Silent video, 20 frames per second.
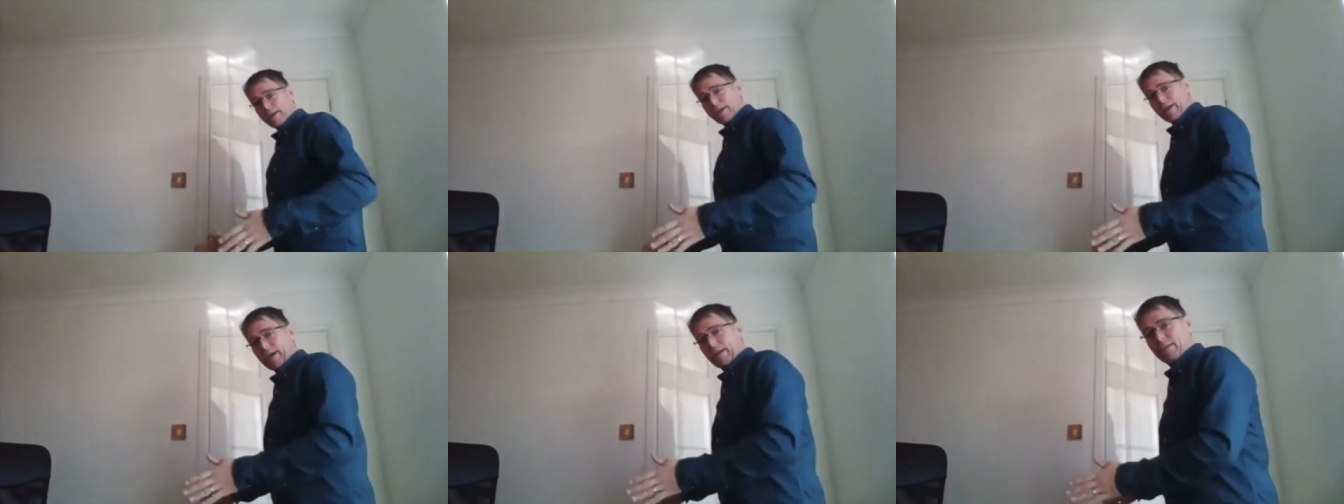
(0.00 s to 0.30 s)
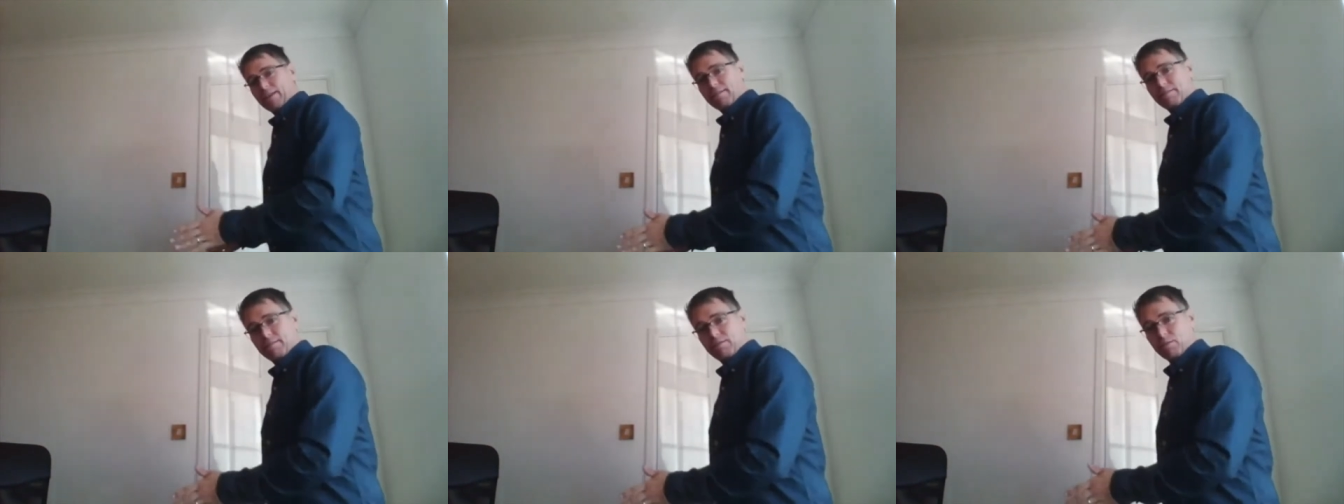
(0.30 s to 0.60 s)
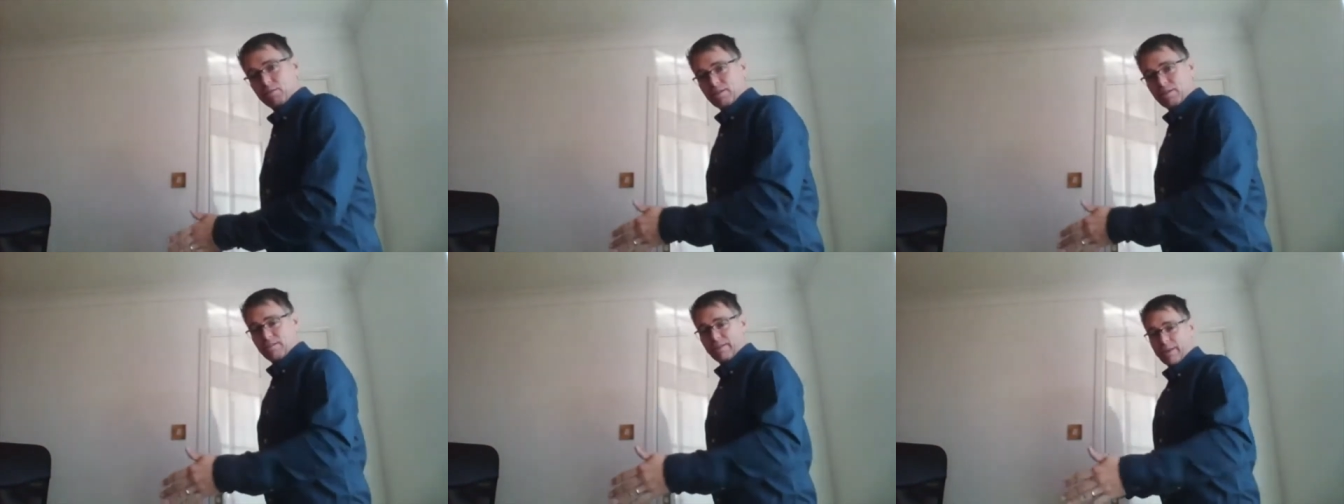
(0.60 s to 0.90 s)
again, do
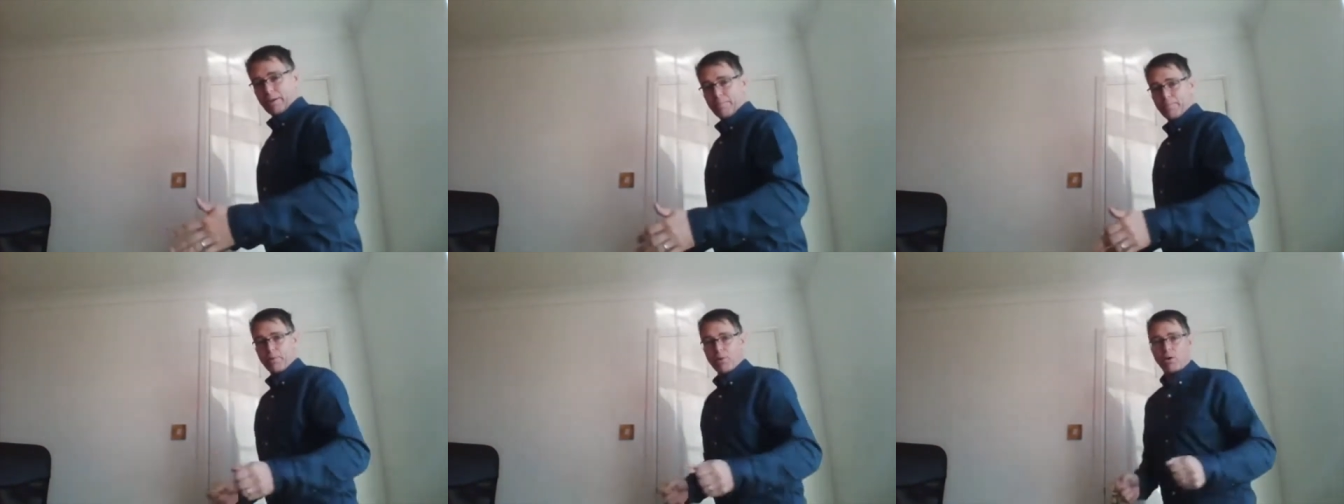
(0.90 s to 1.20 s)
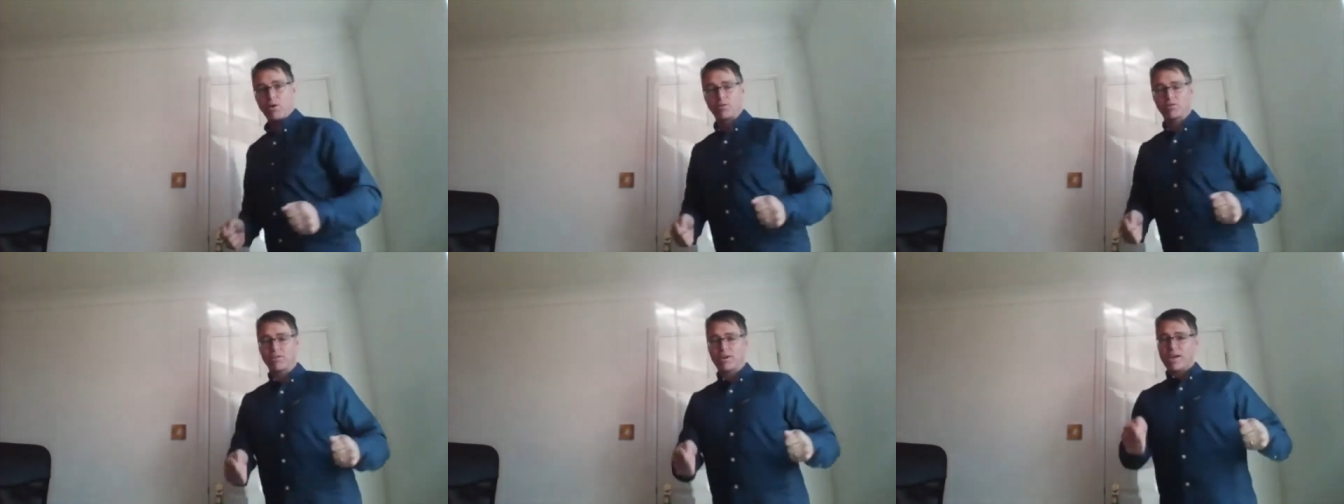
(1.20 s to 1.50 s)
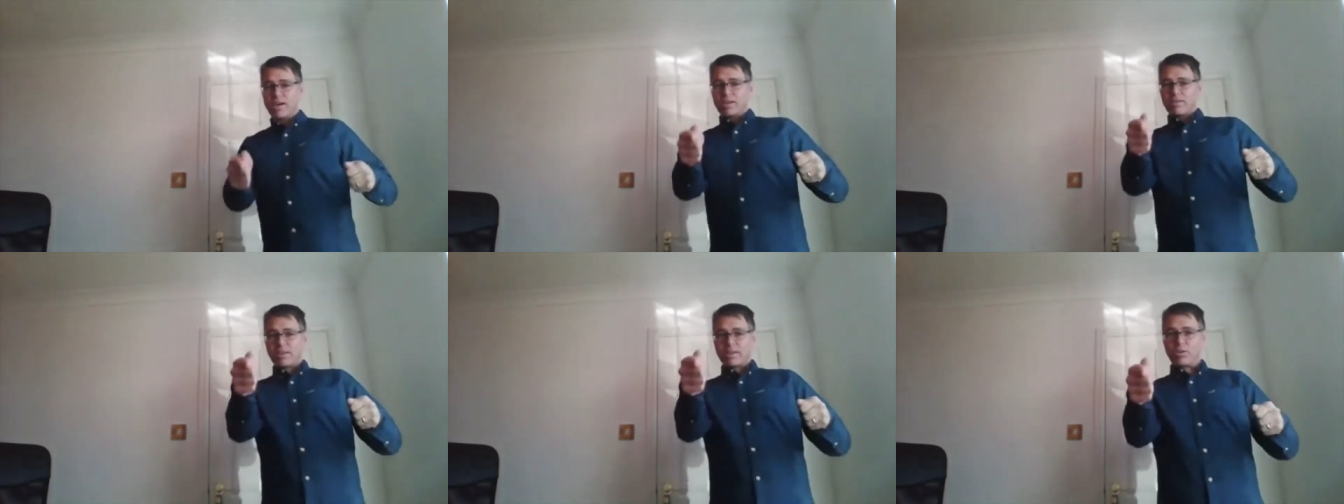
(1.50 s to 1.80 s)
these hip blocks.
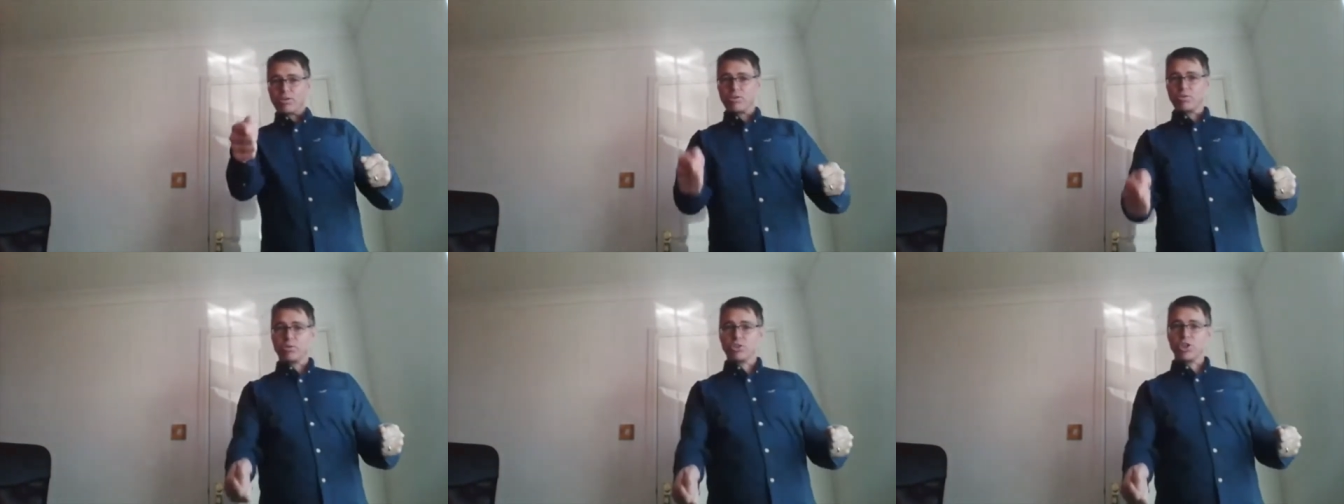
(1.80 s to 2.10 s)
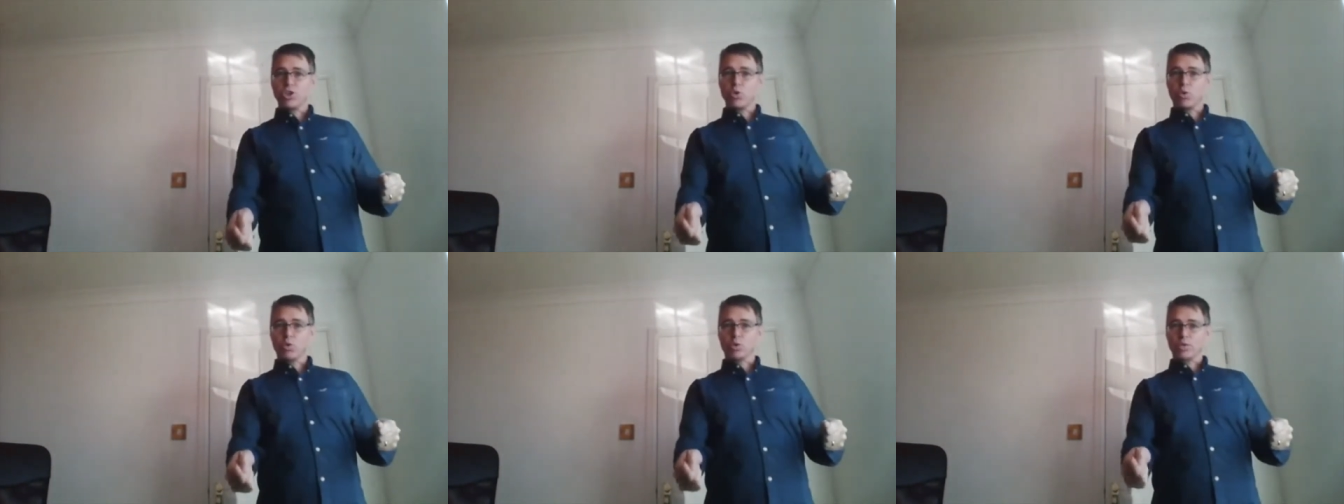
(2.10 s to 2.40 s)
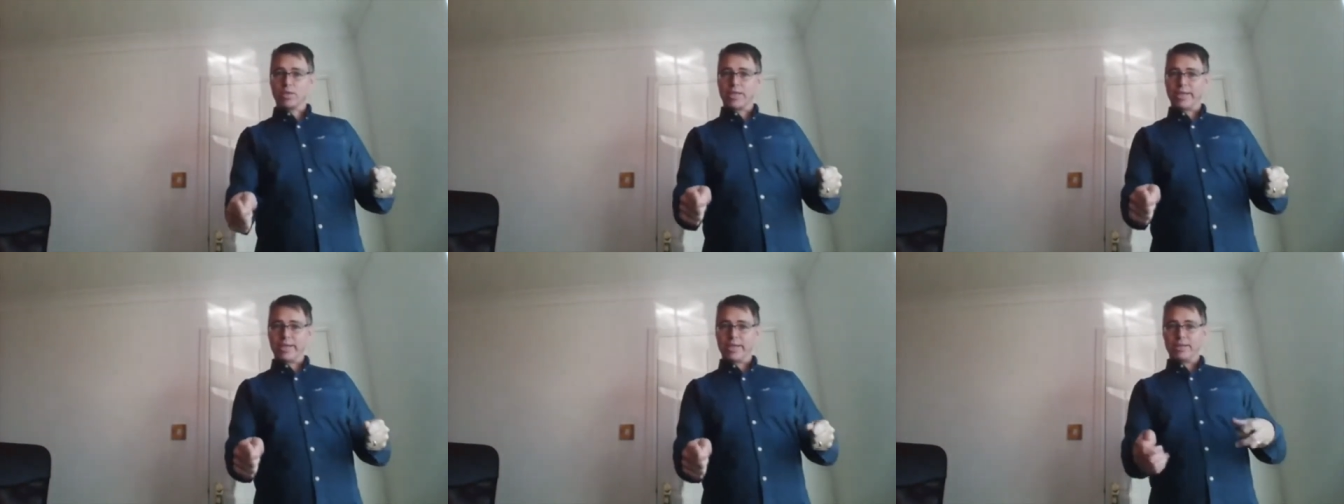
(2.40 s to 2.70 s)
Then you do a short
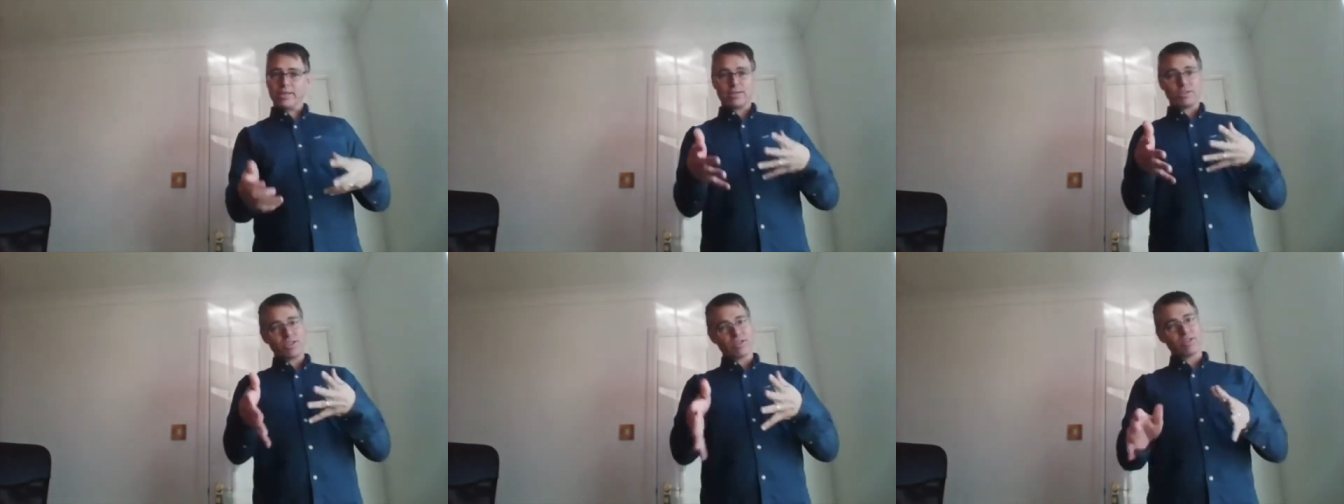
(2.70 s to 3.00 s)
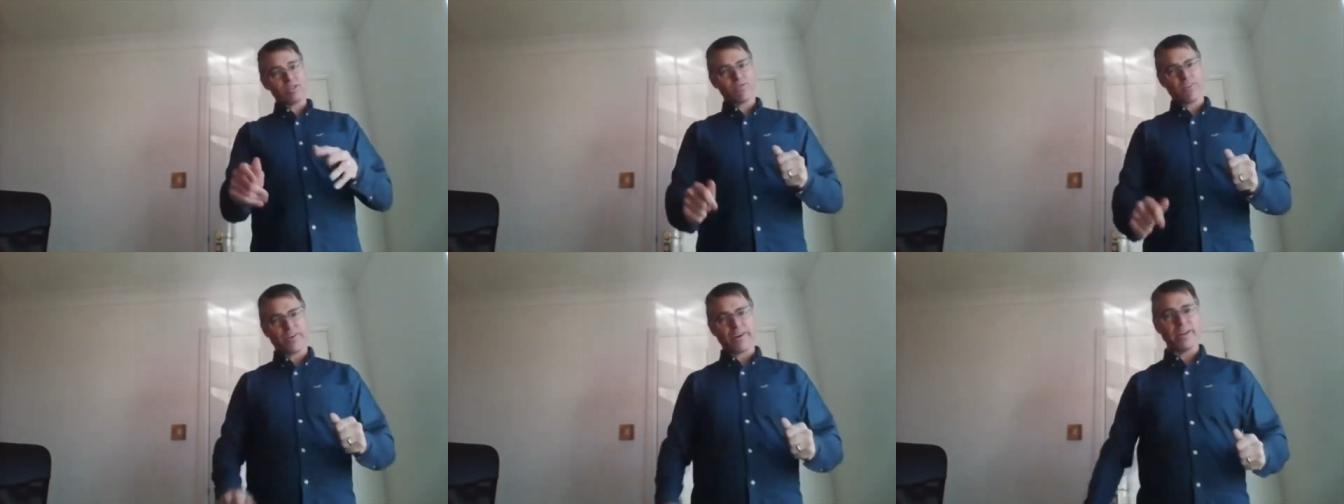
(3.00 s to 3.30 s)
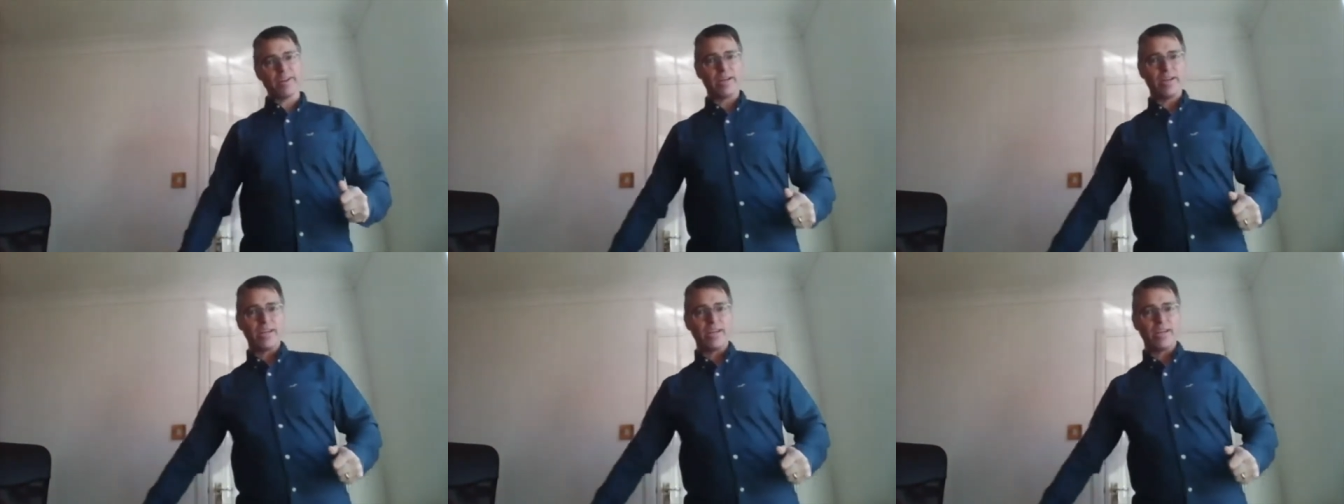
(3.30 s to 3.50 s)
lead, just a very